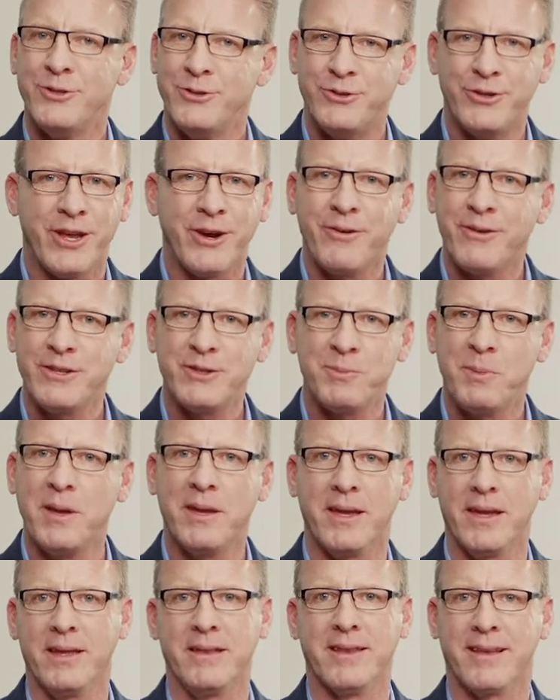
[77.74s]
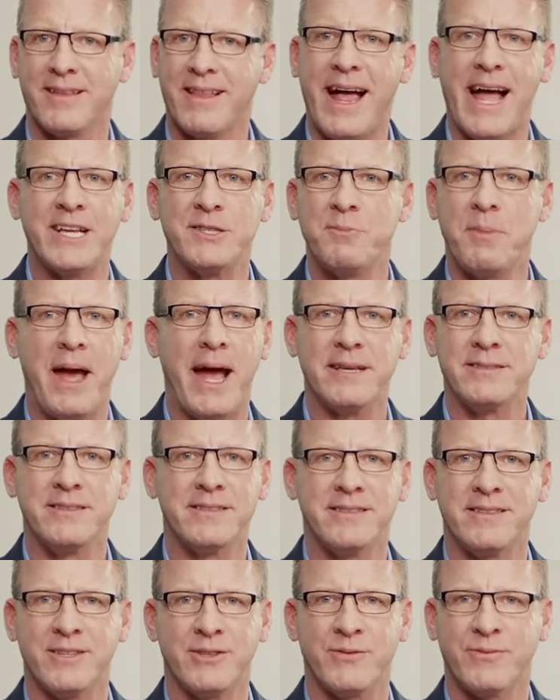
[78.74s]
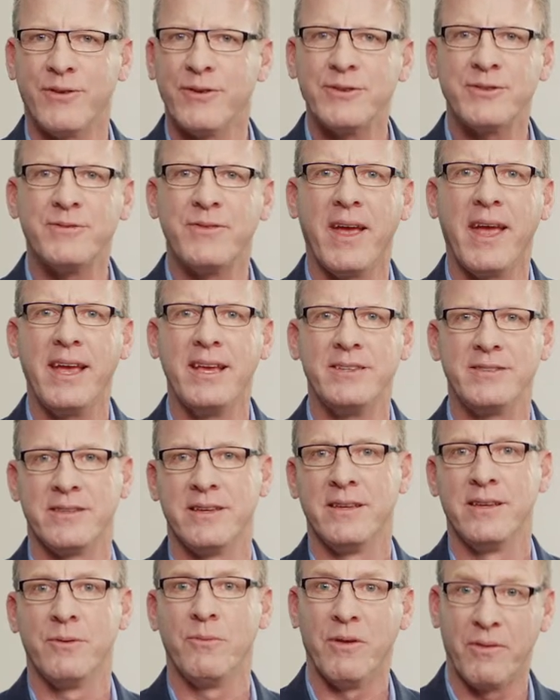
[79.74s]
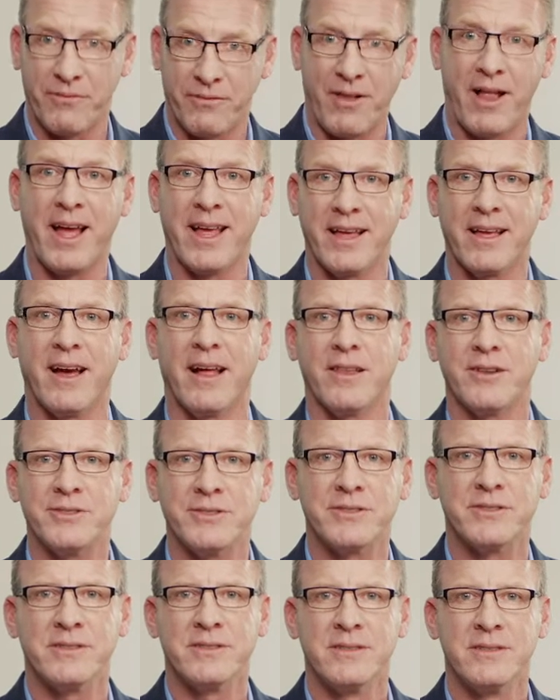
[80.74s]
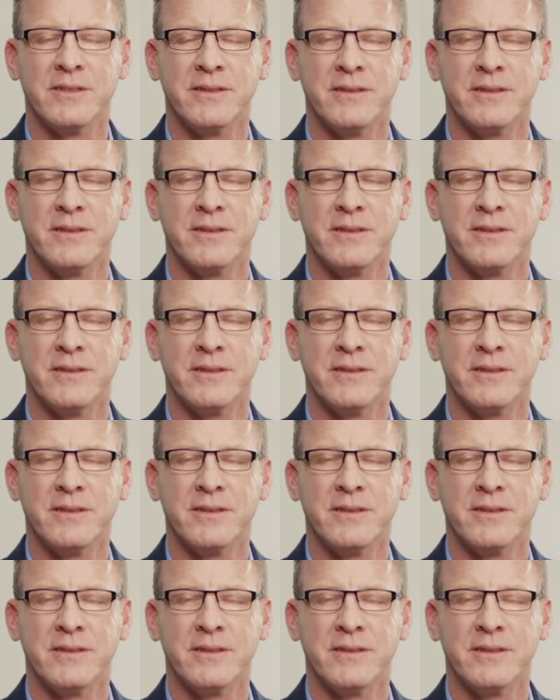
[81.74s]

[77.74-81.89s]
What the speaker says: Generally speaking, the class passes this first phase with flying colors.